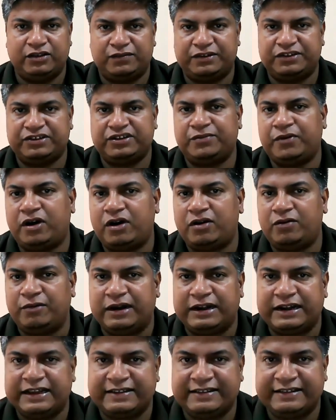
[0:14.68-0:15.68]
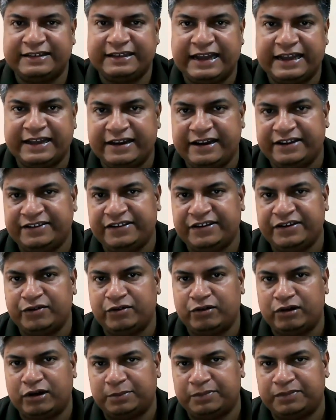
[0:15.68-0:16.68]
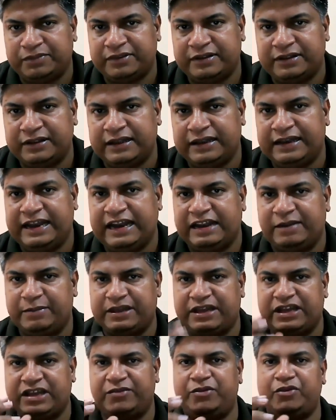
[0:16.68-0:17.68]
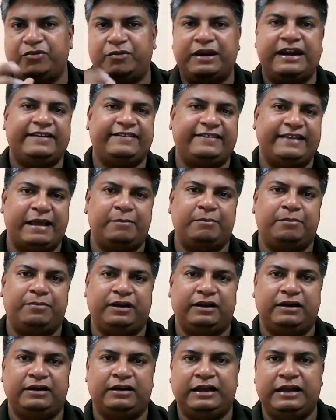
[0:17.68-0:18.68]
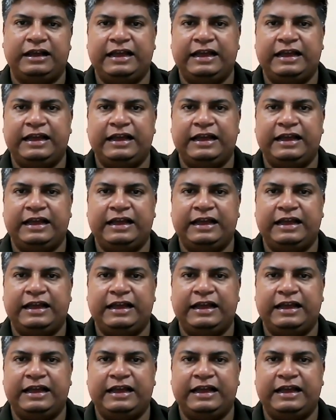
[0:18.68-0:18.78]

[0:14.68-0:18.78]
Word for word: So first of all, what is CI relation rollups? Let me give you one example.